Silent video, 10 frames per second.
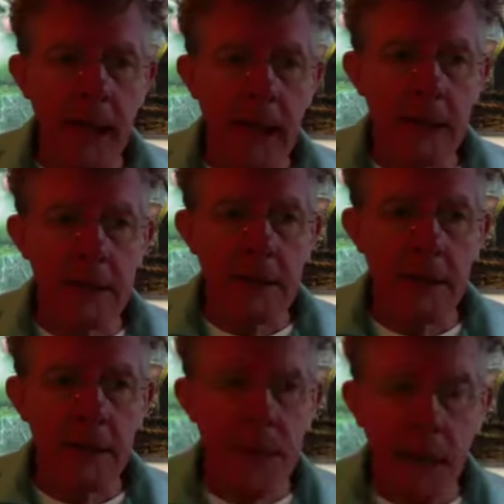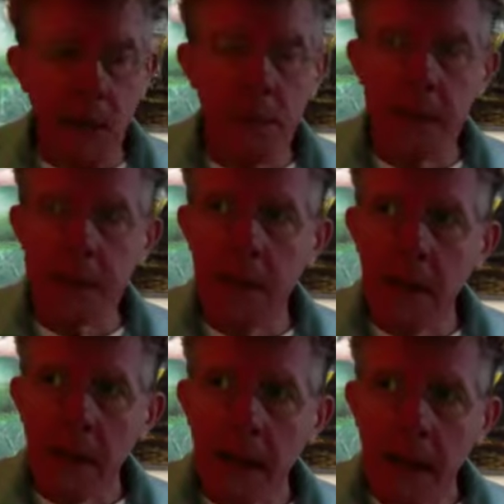and it was unopened,
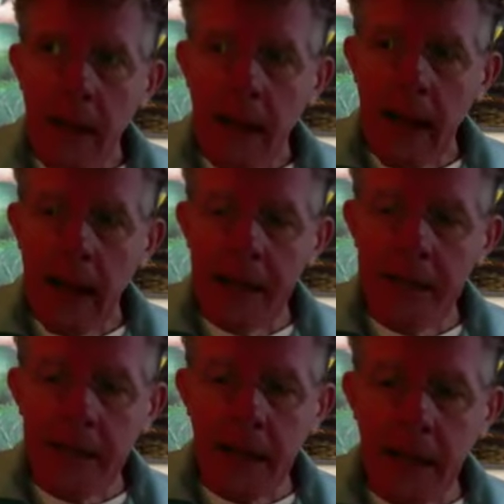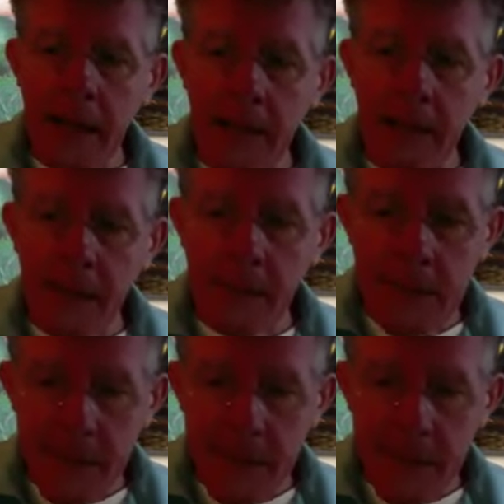and it was